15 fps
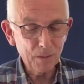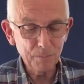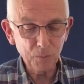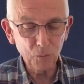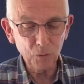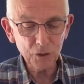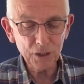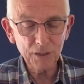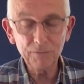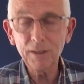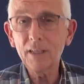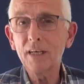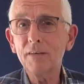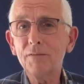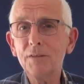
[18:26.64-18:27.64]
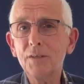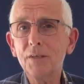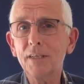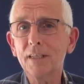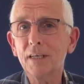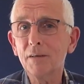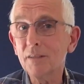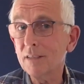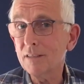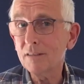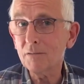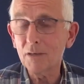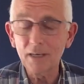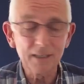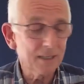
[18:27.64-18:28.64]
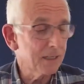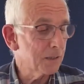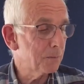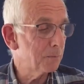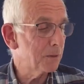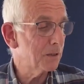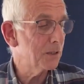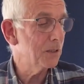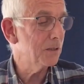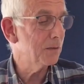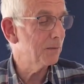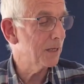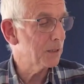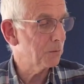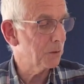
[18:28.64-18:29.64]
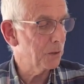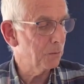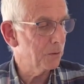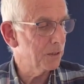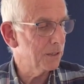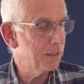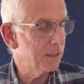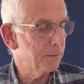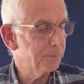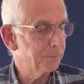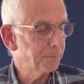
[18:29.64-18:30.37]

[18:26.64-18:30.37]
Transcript: portion of your life doing that, and it's quite a nice pursuit if that's what you want to do.